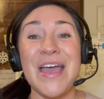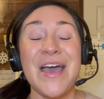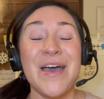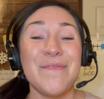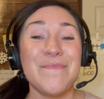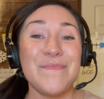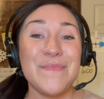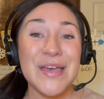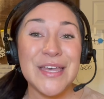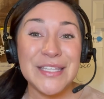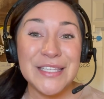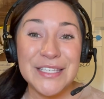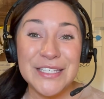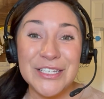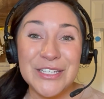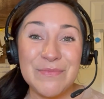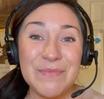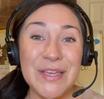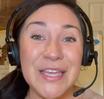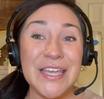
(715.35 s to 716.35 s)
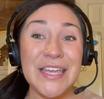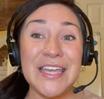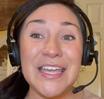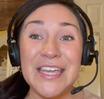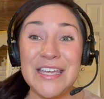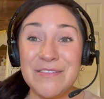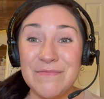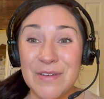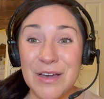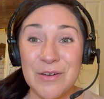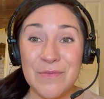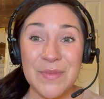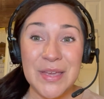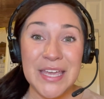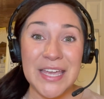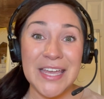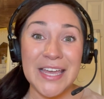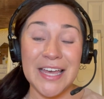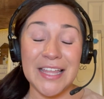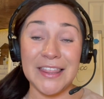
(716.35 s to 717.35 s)
Message me, email
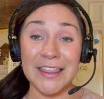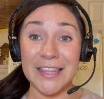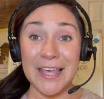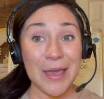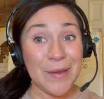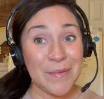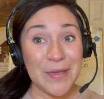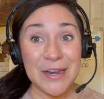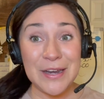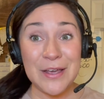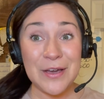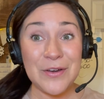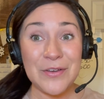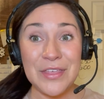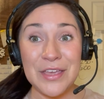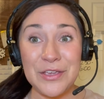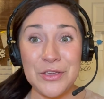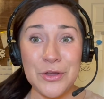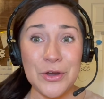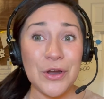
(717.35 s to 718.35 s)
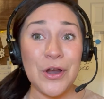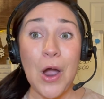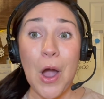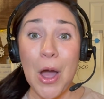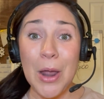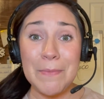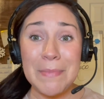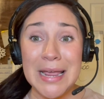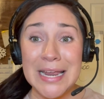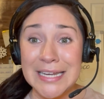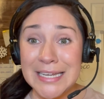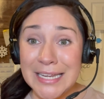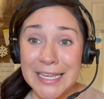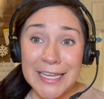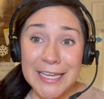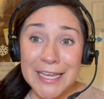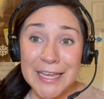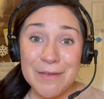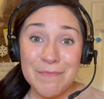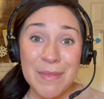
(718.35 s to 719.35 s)
me, let me know that you're on my
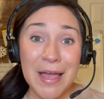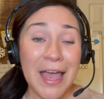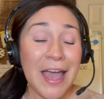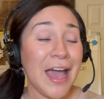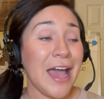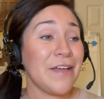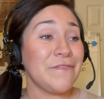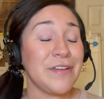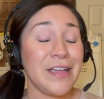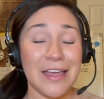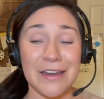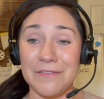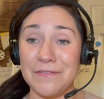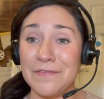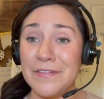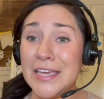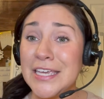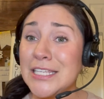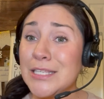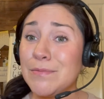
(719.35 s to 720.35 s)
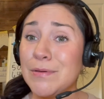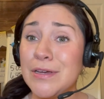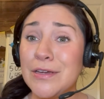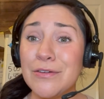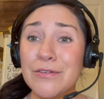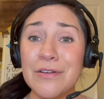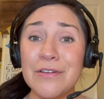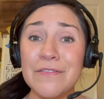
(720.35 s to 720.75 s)
team. I've got a Facebook group